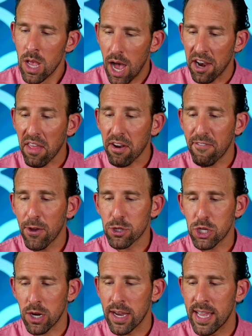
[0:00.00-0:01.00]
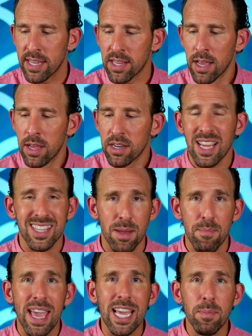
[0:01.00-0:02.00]
Another filter is does
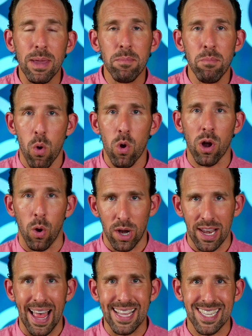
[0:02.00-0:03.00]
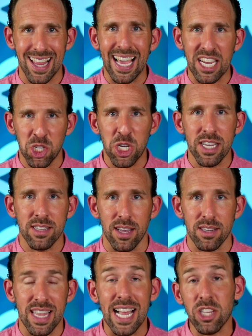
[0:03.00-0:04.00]
it make me more or less like
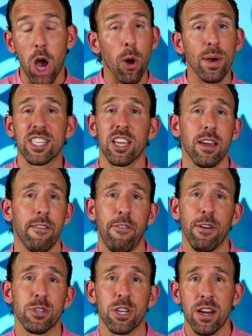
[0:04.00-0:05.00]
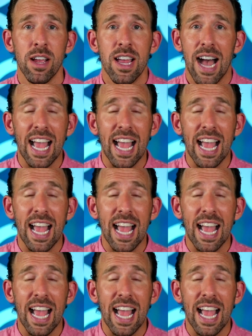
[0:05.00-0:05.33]
Jesus? That's always a good filter.